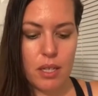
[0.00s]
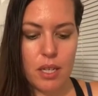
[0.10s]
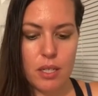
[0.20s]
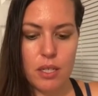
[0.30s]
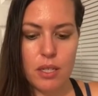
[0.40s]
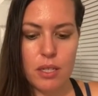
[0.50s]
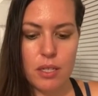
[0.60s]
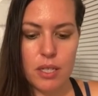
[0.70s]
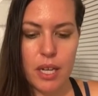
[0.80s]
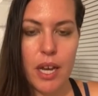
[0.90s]
into the
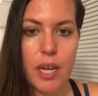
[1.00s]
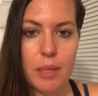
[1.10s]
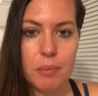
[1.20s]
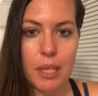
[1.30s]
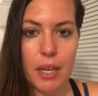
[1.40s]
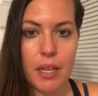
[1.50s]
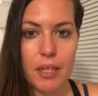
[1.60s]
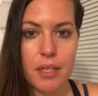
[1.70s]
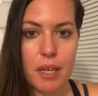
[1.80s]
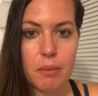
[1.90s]

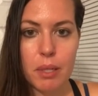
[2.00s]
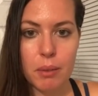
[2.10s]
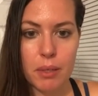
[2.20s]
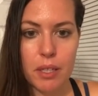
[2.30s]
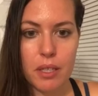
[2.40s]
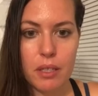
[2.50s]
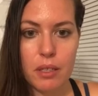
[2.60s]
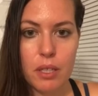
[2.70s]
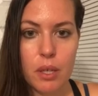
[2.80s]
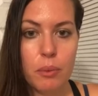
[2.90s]
timeline that we were in.
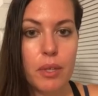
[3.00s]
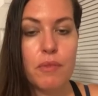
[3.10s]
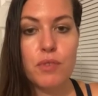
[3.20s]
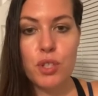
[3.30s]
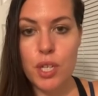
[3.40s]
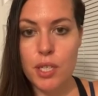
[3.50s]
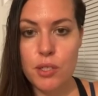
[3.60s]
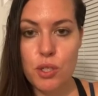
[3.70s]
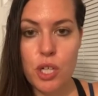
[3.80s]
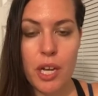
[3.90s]
We have
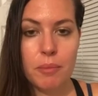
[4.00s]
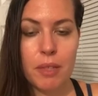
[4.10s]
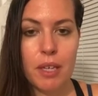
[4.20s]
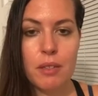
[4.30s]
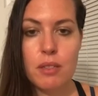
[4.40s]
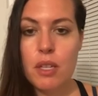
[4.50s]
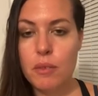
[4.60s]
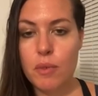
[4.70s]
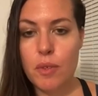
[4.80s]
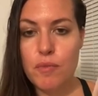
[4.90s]
changed timelines,
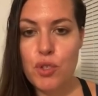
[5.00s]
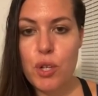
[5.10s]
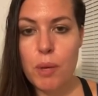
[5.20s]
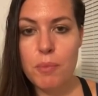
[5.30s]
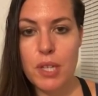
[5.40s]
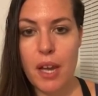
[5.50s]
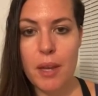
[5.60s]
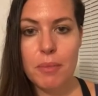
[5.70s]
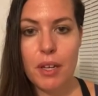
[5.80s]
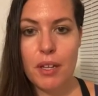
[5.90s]
we have jumped
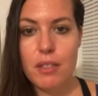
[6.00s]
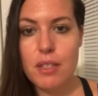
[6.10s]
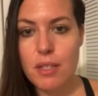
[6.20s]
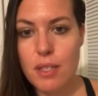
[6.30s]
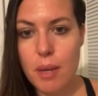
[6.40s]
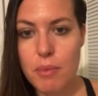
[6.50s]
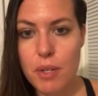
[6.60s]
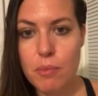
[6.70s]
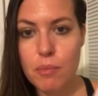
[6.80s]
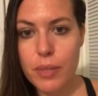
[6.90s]
timelines. It's time
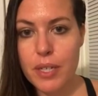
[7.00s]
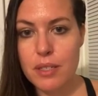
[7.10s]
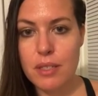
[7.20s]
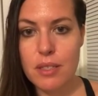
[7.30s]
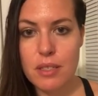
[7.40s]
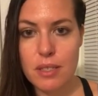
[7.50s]
to embrace this